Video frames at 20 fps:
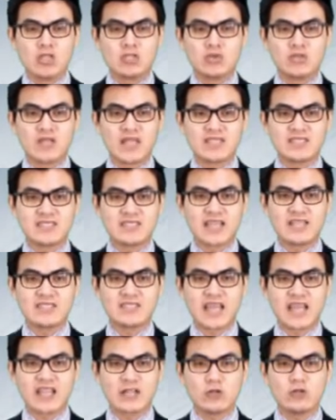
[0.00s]
Today's
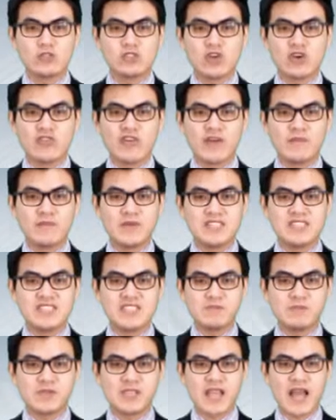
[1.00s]
data includes November
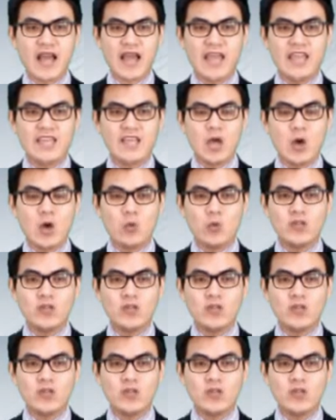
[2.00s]
CPI,